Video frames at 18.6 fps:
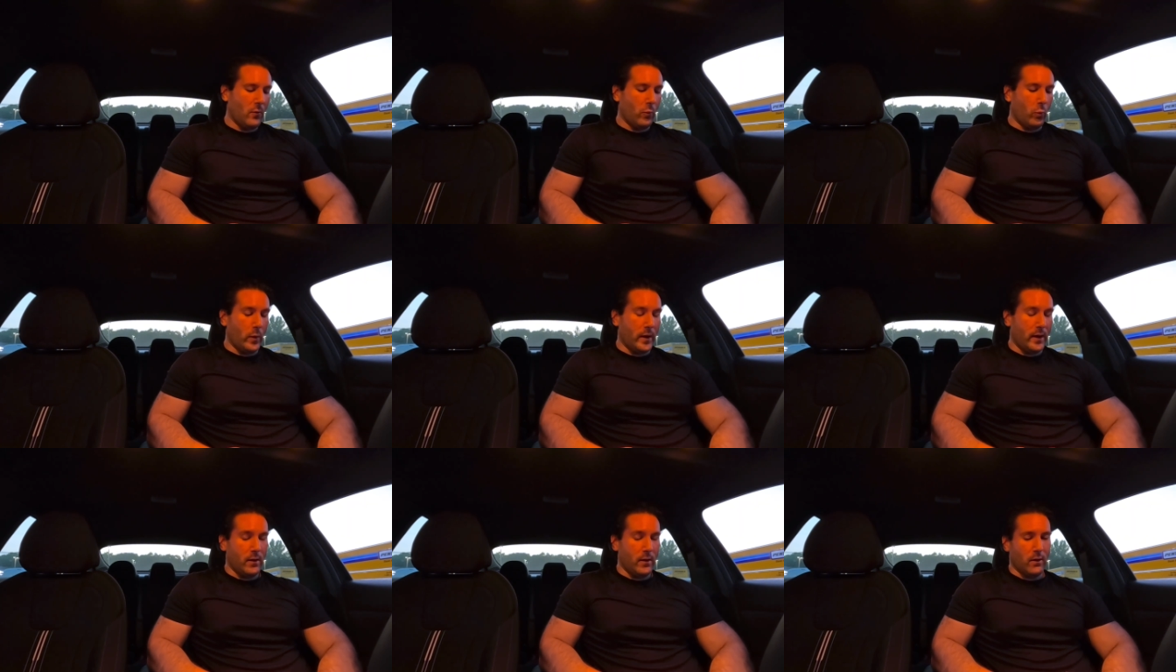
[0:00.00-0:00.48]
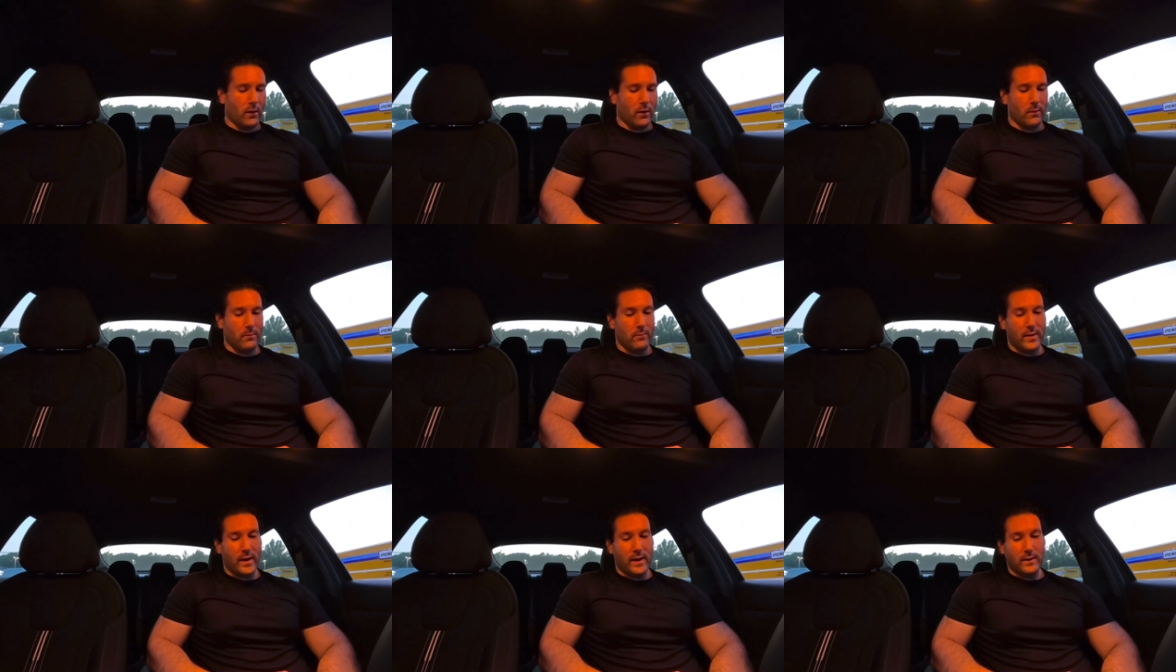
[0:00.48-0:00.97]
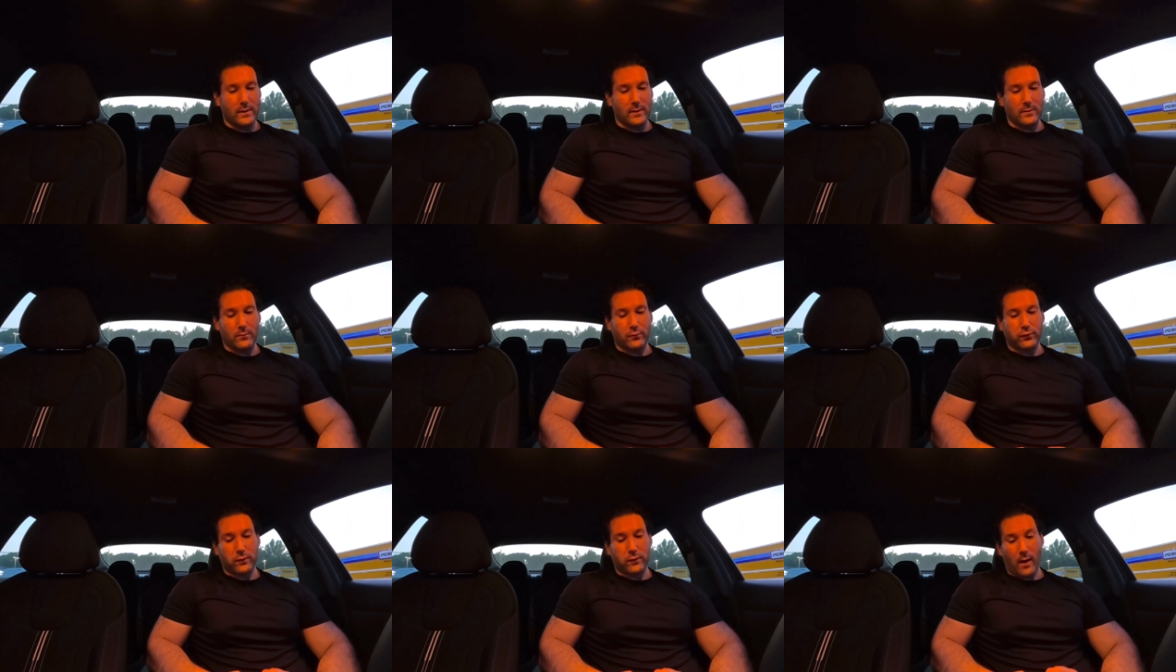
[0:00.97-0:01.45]
We are
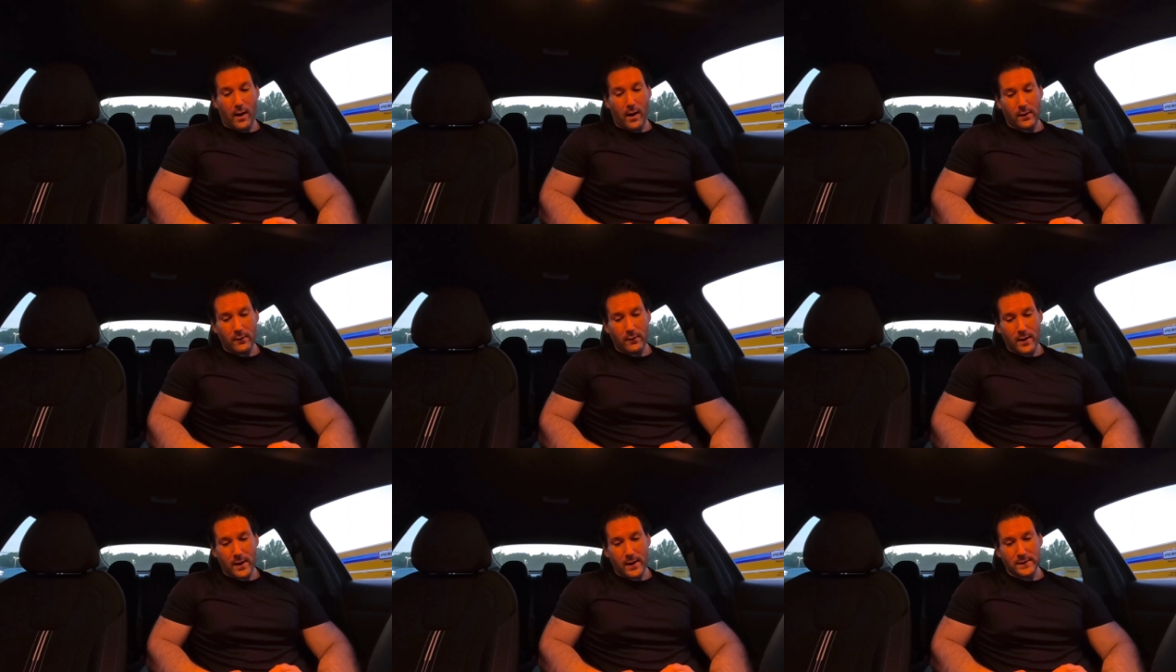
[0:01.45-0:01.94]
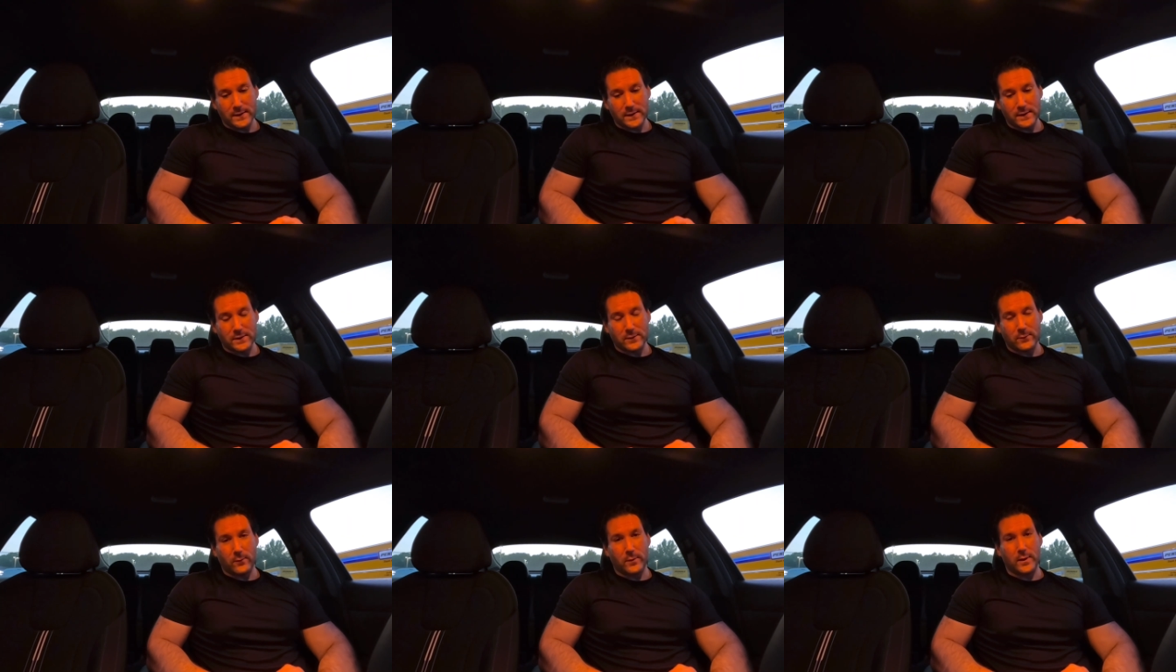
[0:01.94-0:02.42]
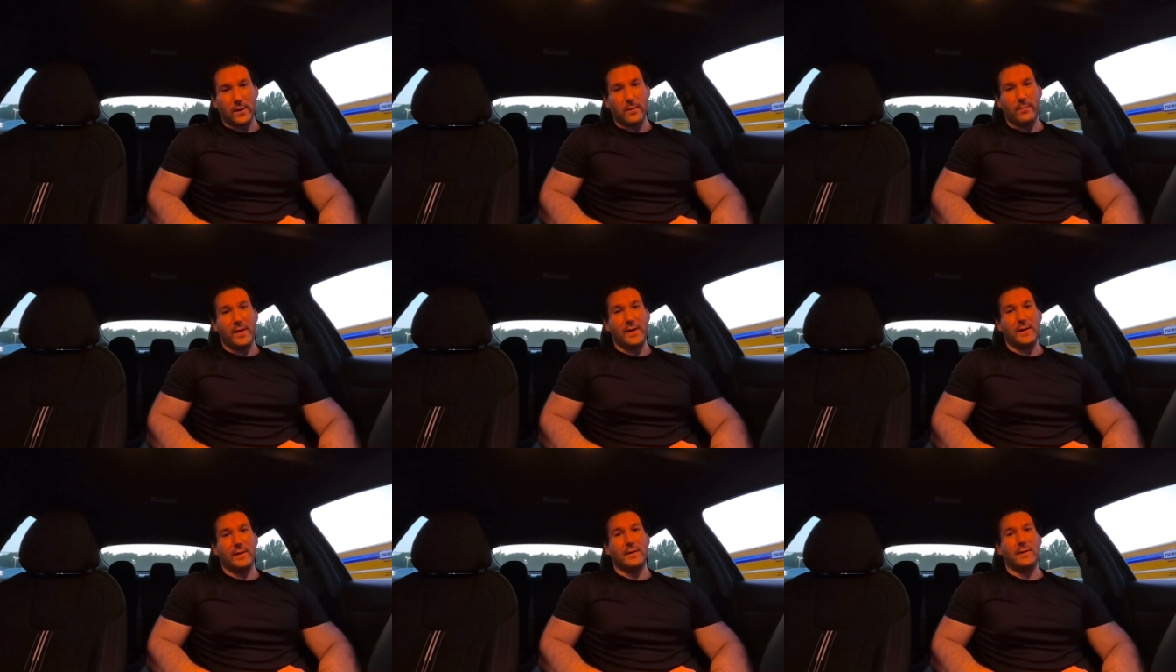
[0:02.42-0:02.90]
making progress. We are
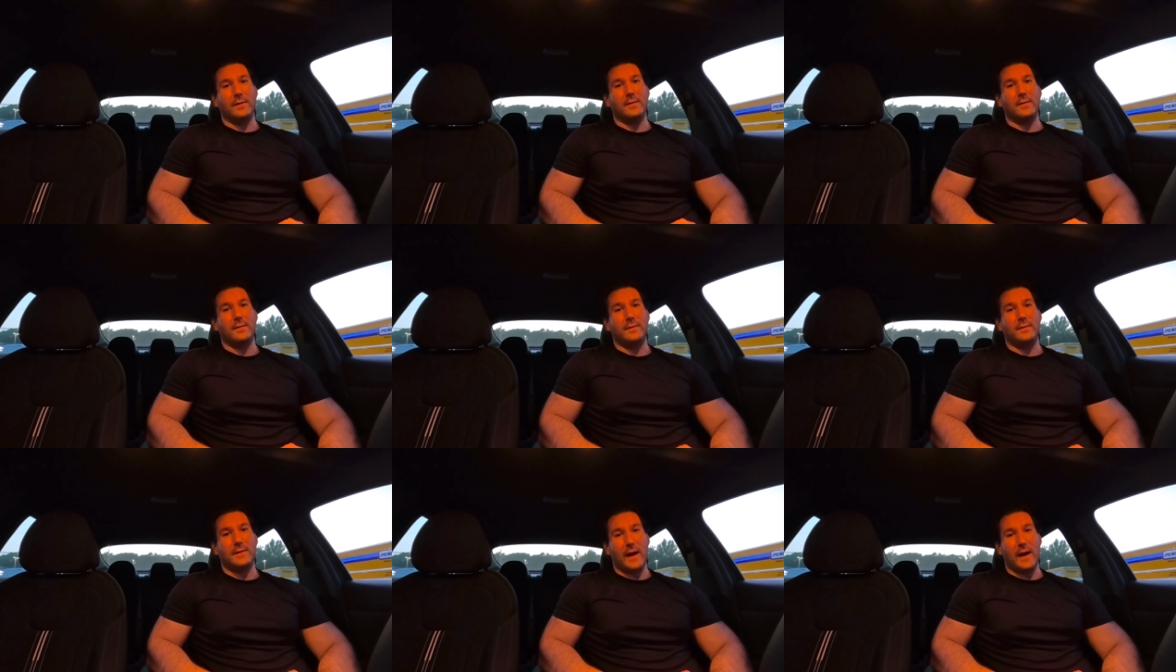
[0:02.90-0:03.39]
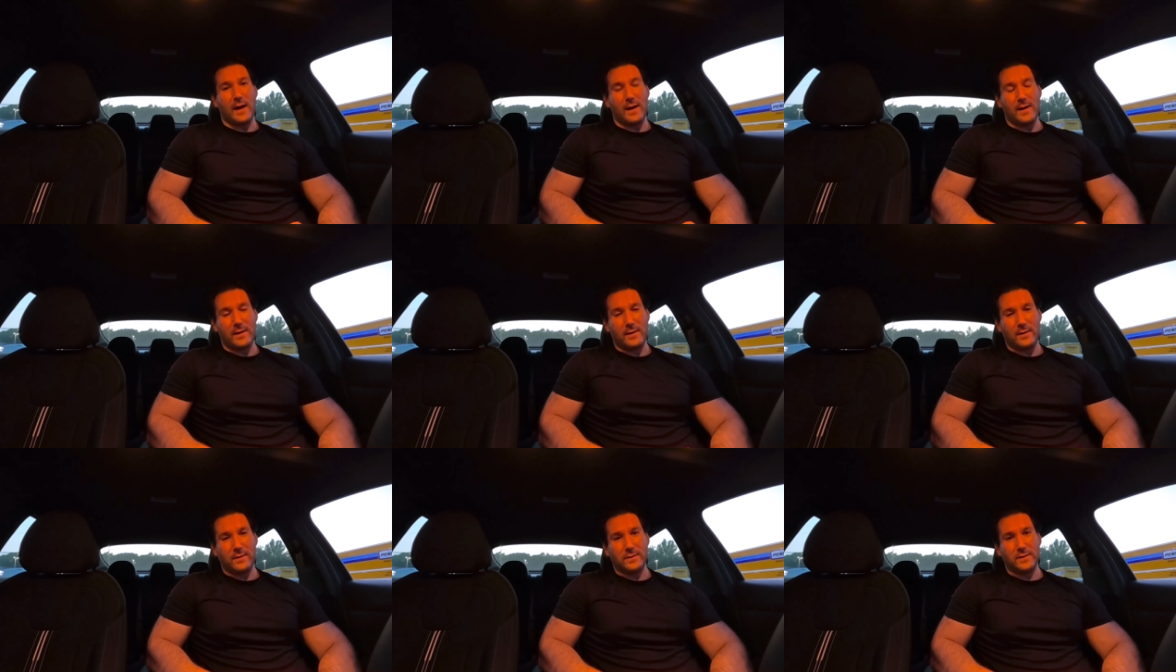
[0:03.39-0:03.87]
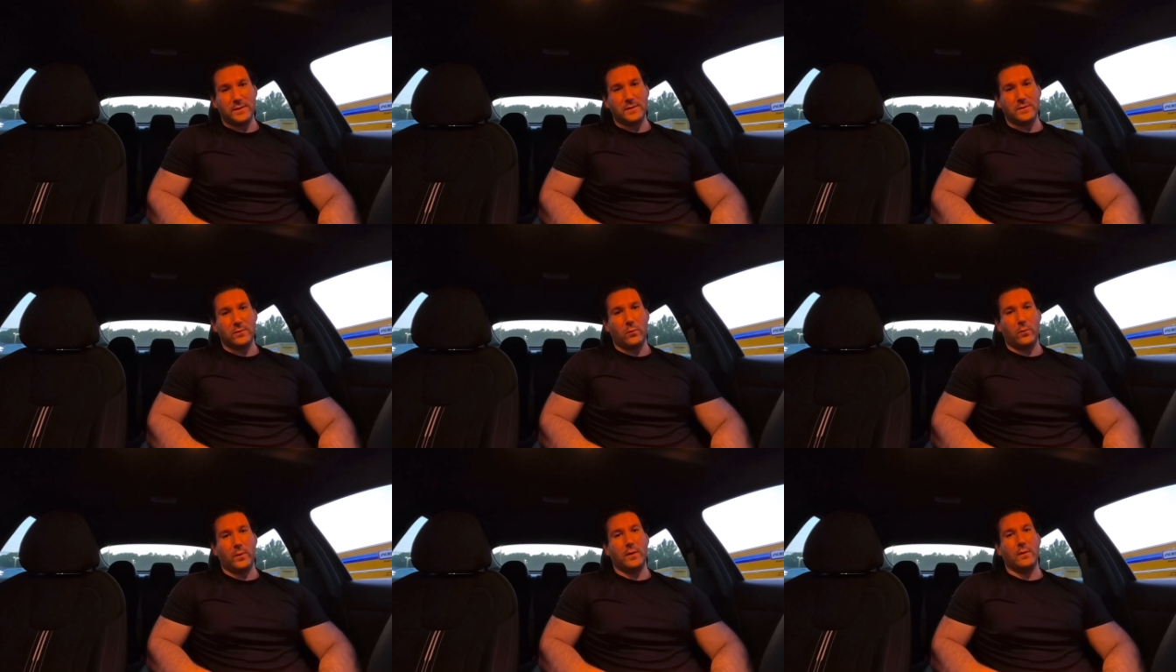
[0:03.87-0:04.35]
making
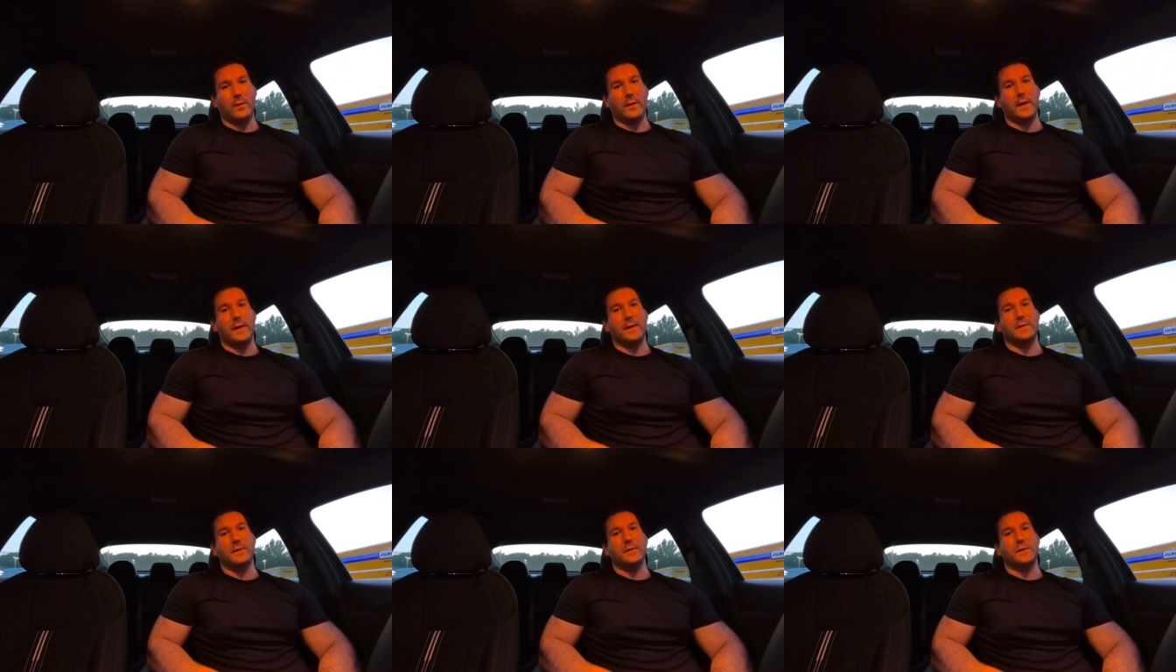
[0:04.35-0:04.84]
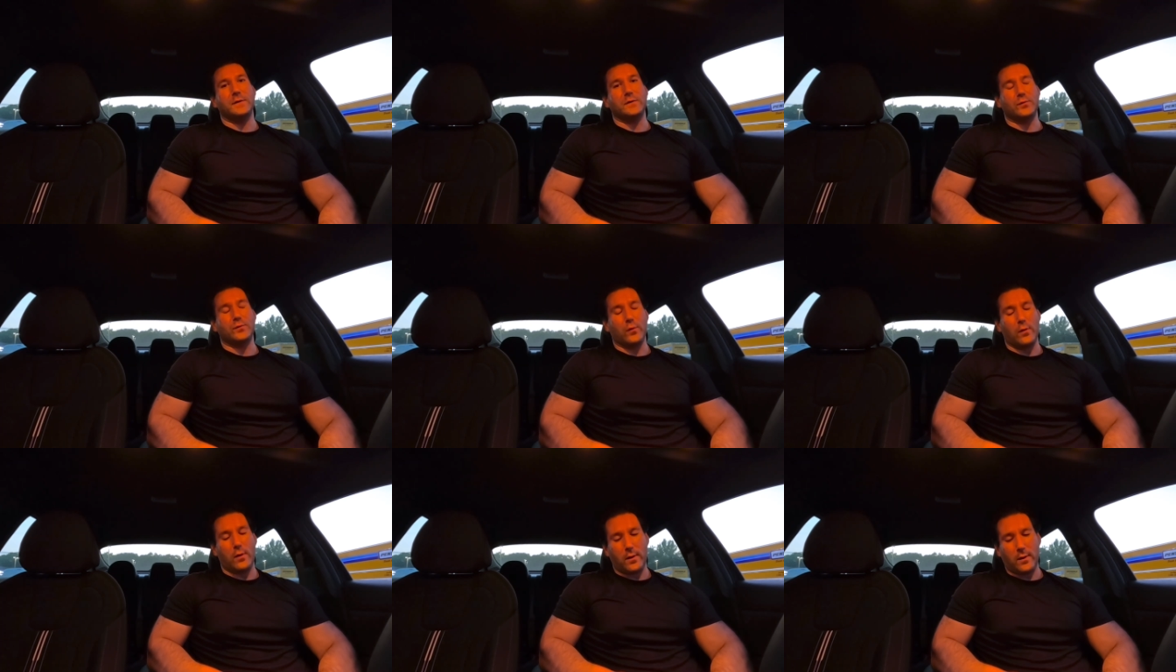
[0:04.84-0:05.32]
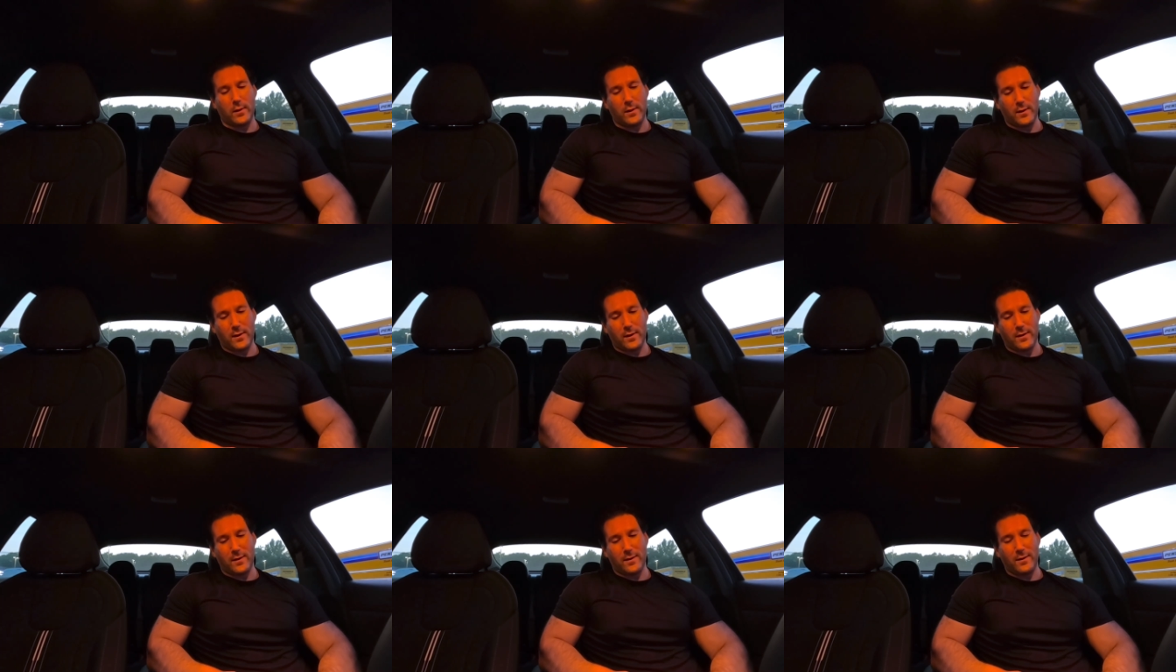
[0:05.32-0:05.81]
gains. We are getting
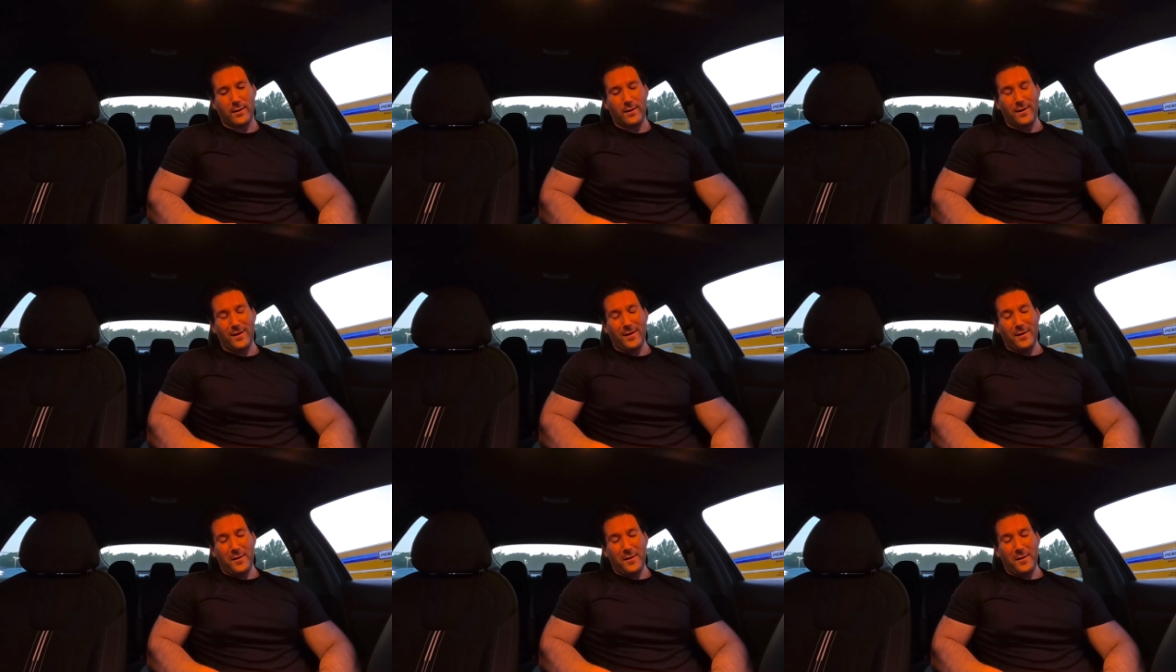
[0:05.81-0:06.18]
stronger.